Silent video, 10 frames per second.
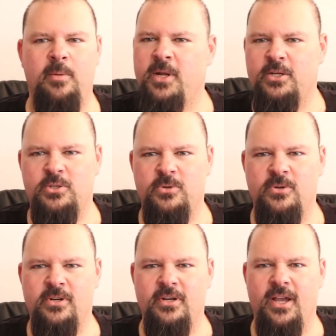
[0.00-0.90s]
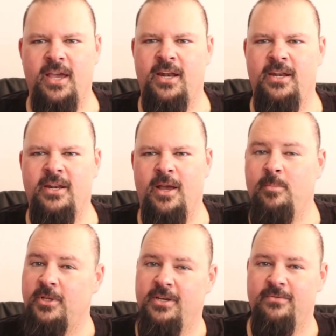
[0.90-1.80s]
I'm not sure, and
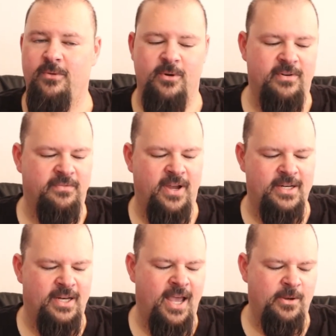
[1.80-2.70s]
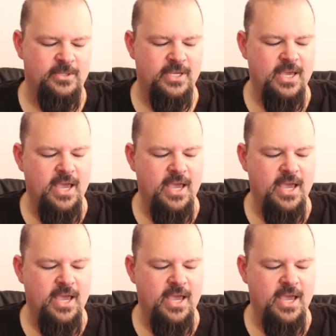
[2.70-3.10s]
I'm looking forward to finding out.